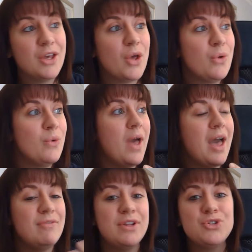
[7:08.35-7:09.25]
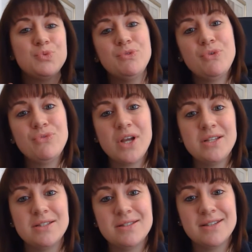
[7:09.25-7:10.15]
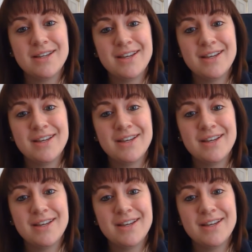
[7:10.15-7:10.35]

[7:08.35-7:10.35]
Go have lunch with a friend,